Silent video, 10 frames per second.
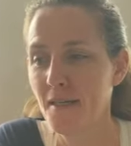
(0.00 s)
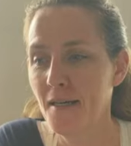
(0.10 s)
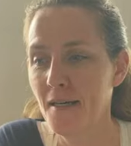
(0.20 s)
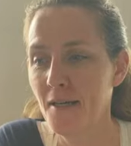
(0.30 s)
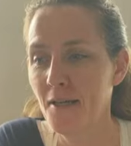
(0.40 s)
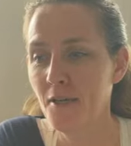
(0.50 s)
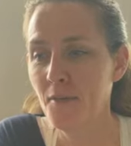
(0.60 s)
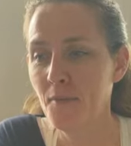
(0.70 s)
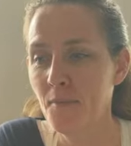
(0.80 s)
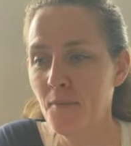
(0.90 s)

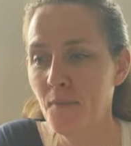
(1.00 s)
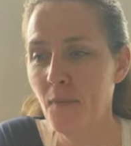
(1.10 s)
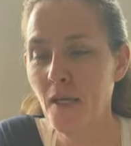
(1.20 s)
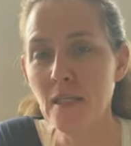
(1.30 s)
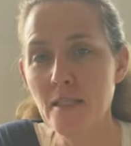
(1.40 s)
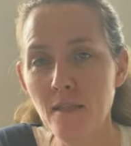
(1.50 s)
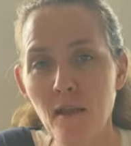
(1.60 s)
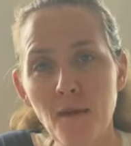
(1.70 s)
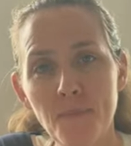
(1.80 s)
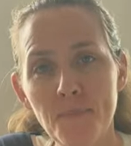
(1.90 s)
I could see
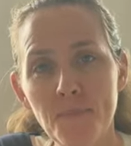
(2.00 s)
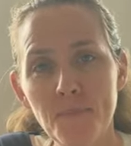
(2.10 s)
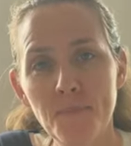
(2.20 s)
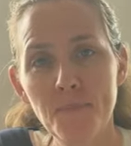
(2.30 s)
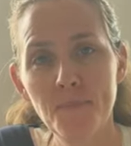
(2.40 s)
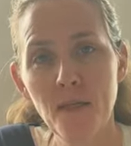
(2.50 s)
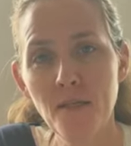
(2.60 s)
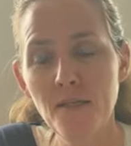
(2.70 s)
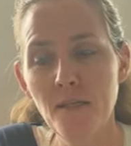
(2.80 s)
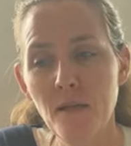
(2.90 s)
that. I
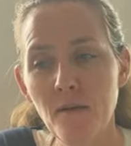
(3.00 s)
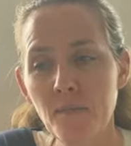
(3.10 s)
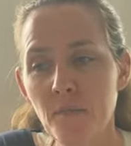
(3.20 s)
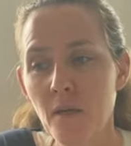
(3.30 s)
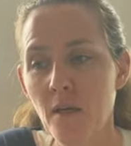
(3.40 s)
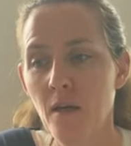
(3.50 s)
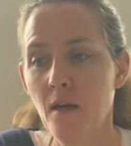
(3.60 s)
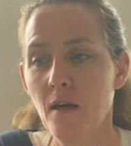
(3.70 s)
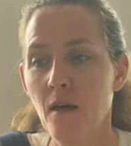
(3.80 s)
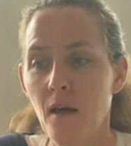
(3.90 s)
could see that.
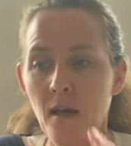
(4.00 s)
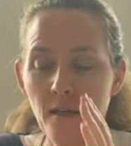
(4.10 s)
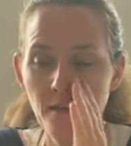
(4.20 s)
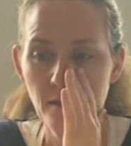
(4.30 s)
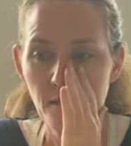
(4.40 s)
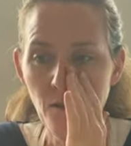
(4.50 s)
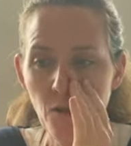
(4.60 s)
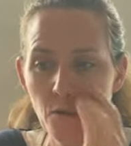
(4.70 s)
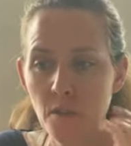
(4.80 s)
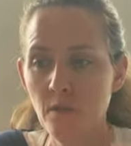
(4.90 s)
And, you
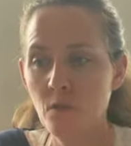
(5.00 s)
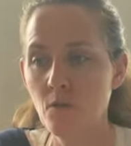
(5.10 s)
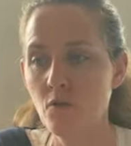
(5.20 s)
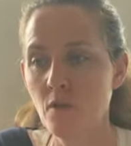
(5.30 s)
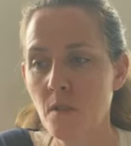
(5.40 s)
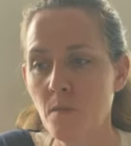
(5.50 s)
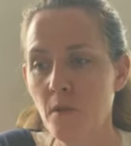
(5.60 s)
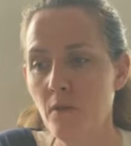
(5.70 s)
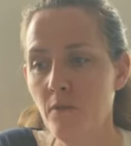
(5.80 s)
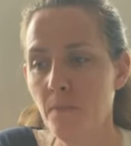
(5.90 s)
know, dealing with stress
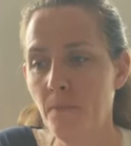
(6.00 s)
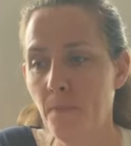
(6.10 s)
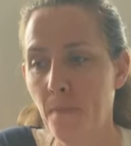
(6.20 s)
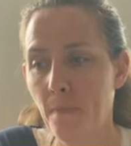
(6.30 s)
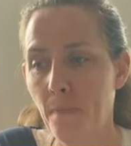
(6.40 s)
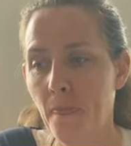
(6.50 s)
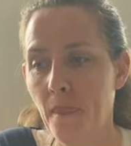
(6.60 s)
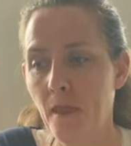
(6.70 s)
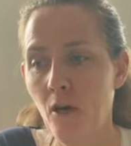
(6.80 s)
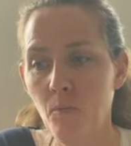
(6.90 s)
better,
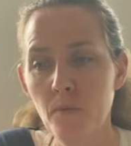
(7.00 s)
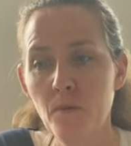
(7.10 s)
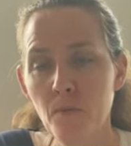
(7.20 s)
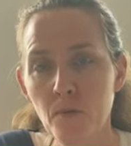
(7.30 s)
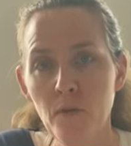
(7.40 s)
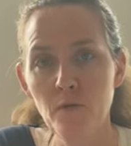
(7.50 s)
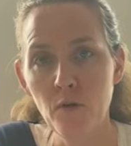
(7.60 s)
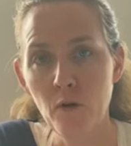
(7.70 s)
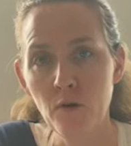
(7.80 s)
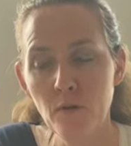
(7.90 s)
helping people live
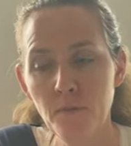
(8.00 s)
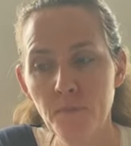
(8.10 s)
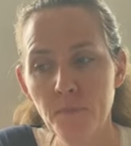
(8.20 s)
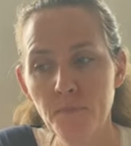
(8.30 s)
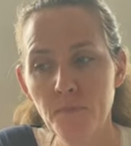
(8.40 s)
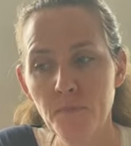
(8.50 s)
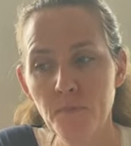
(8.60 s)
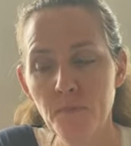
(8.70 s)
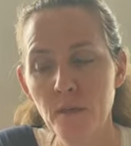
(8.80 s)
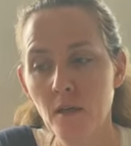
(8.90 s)
longer,
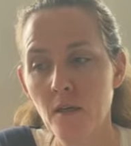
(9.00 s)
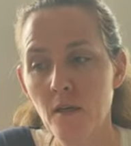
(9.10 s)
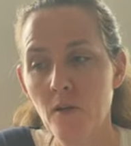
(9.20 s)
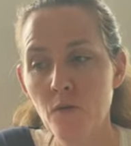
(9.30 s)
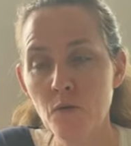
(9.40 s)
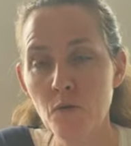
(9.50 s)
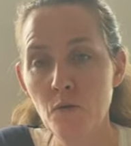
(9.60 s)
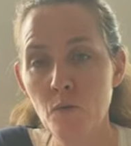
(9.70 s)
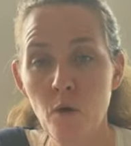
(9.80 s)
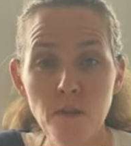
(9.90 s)
those who
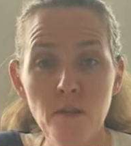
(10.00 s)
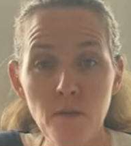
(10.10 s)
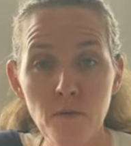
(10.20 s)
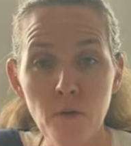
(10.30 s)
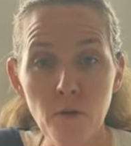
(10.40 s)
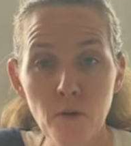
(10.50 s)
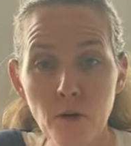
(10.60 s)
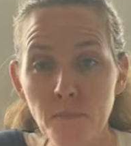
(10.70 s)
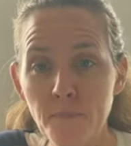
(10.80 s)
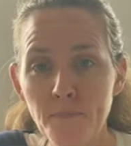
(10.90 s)
want to live longer,
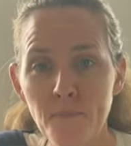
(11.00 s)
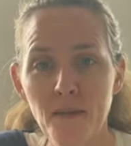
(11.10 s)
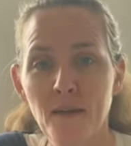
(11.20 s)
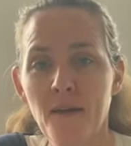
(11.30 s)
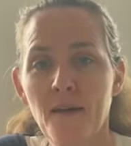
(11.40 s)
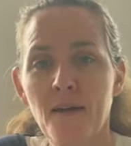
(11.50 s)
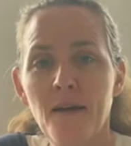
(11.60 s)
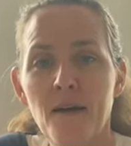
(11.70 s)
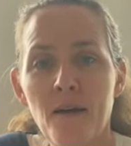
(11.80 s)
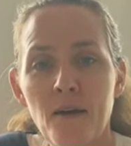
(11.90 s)

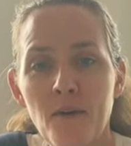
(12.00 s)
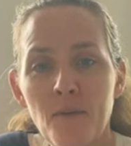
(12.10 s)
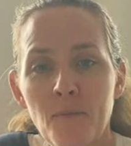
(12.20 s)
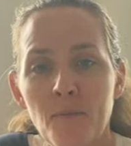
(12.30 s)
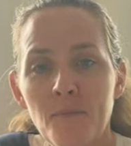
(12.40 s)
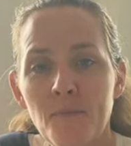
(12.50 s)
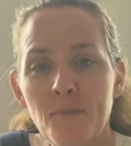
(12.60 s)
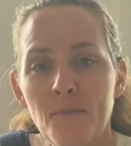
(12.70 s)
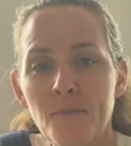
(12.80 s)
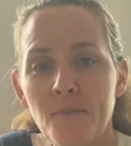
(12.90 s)
right?
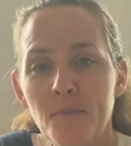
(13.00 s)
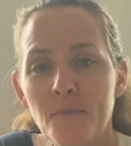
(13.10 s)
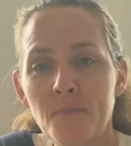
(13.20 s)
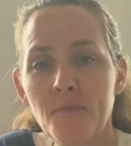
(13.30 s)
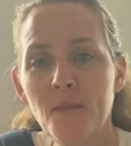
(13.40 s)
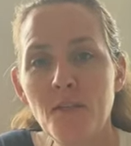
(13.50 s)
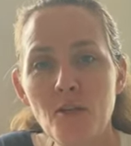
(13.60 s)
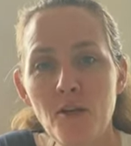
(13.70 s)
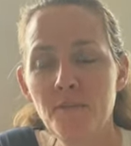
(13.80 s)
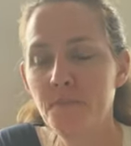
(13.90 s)
Hey,
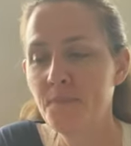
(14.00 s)
John.